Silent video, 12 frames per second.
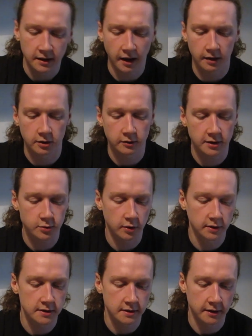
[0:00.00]
I don't know. This
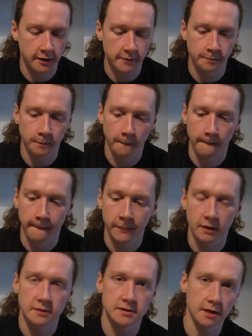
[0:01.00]
one is
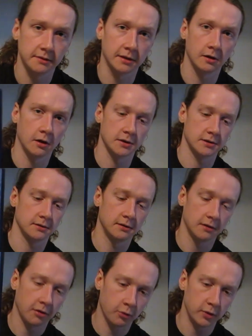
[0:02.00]
Santa Claus
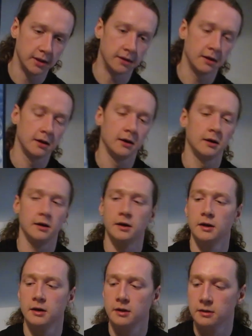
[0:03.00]
3.
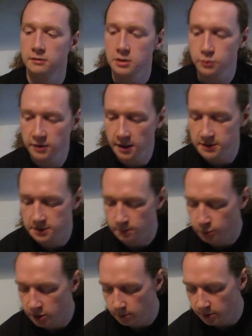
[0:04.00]
This one has
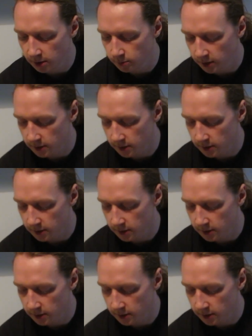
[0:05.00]
a pretty big